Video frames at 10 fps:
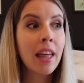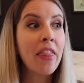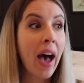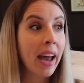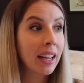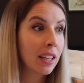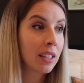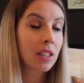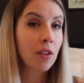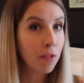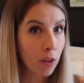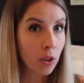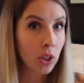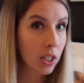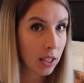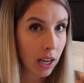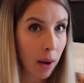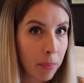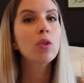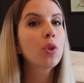that is the first step.